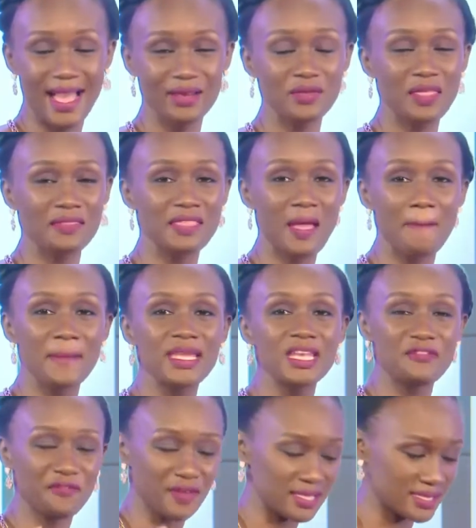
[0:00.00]
I know that there are
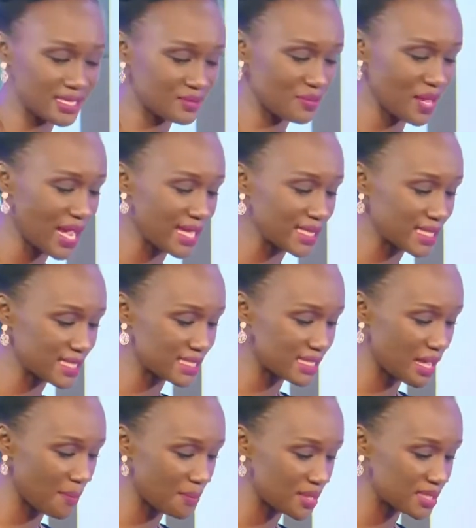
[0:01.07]
many faces behind these
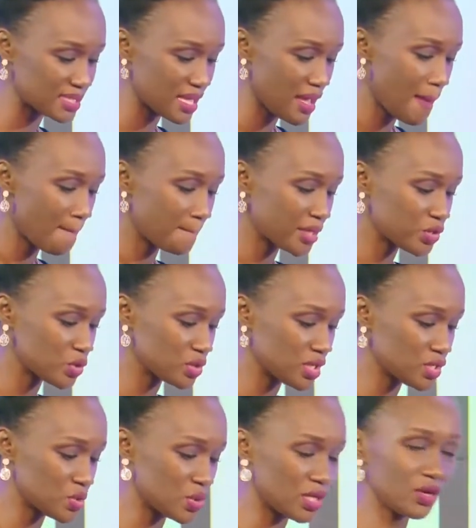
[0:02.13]
numbers, but you
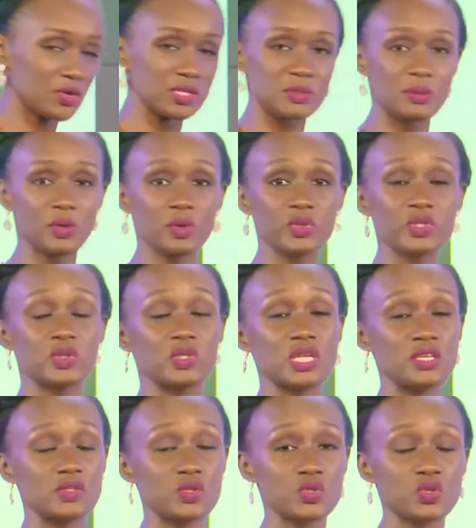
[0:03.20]
need to increase because
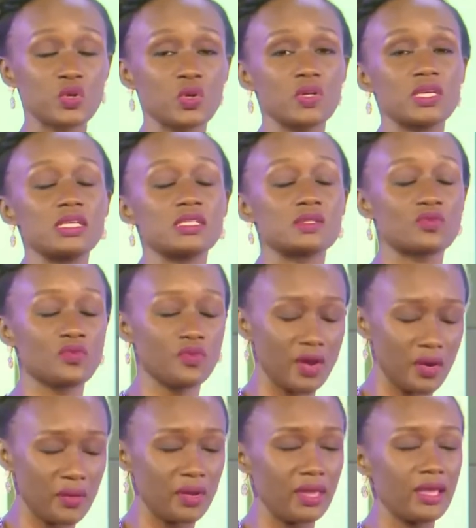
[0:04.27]
today's story is
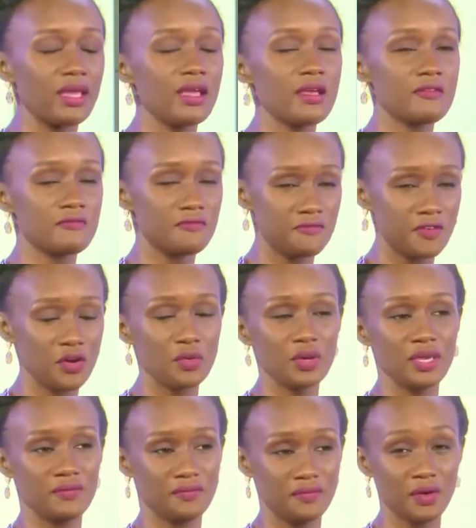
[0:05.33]
very,
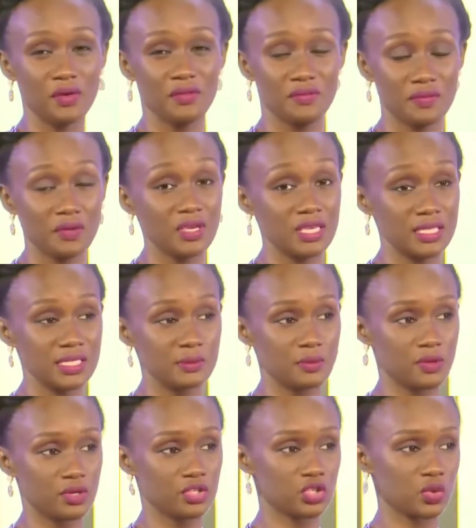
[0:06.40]
very, very, very
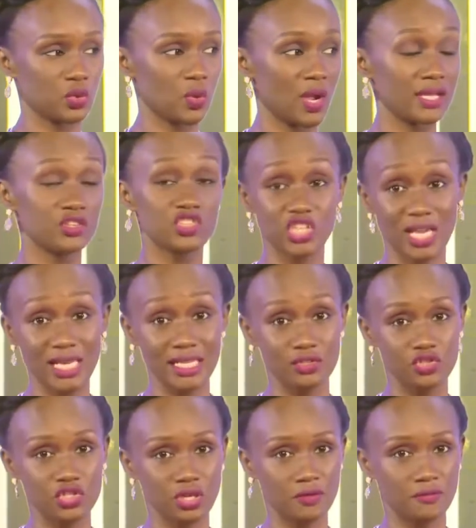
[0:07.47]
inspirational and
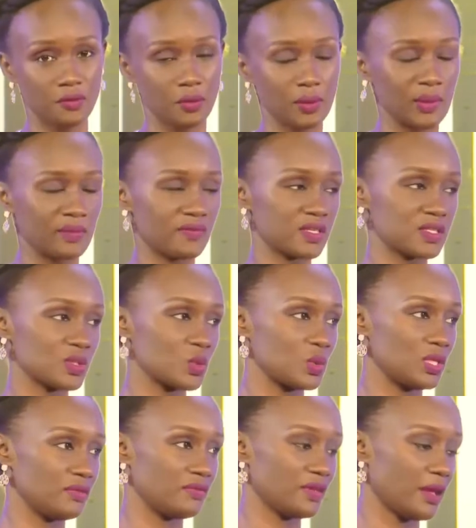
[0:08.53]
challenging for all of us who
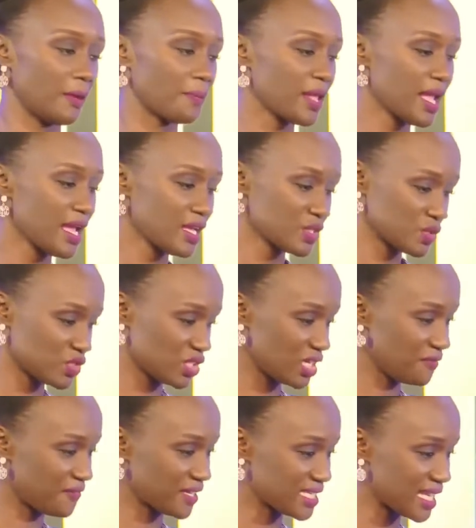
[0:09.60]
live here. So
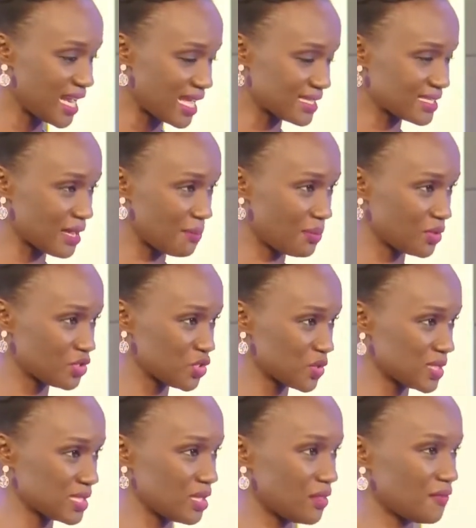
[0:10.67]
Jennipher, tell us about
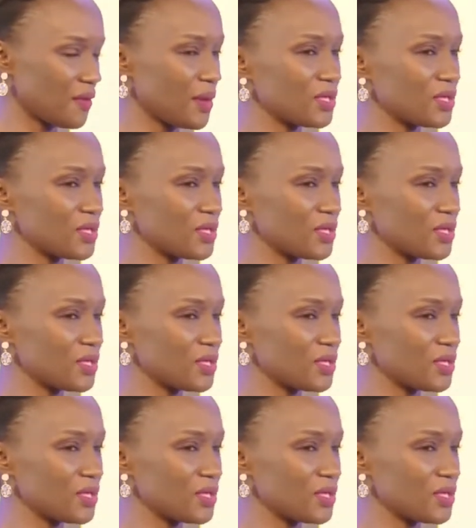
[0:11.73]
yourself.